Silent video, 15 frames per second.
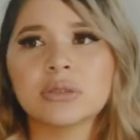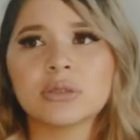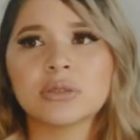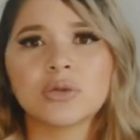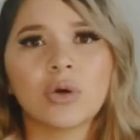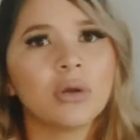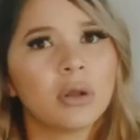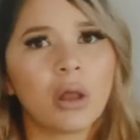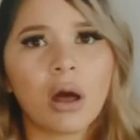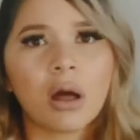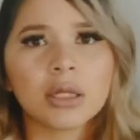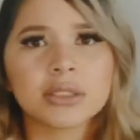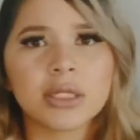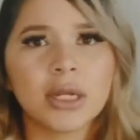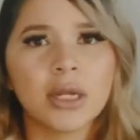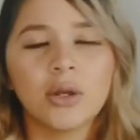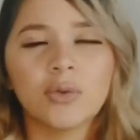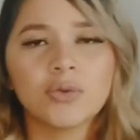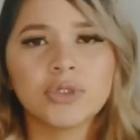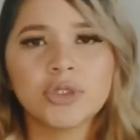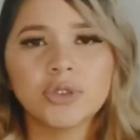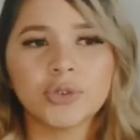so lost. I didn't know
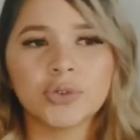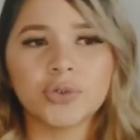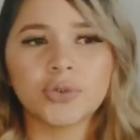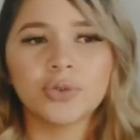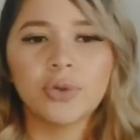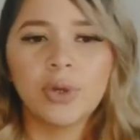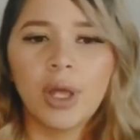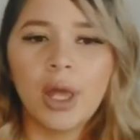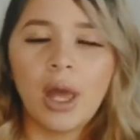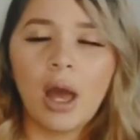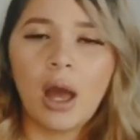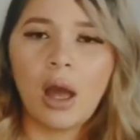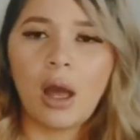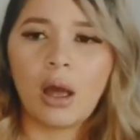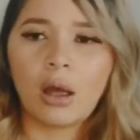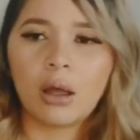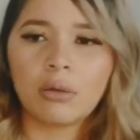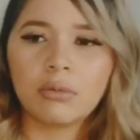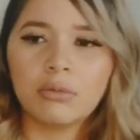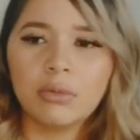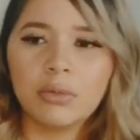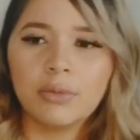what to do.
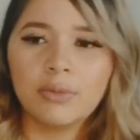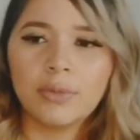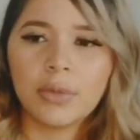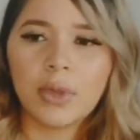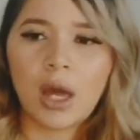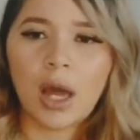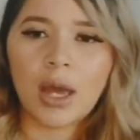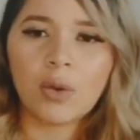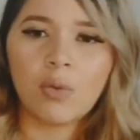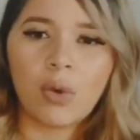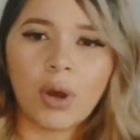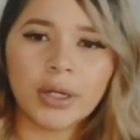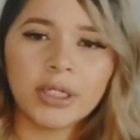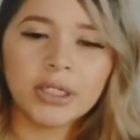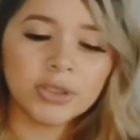I wanted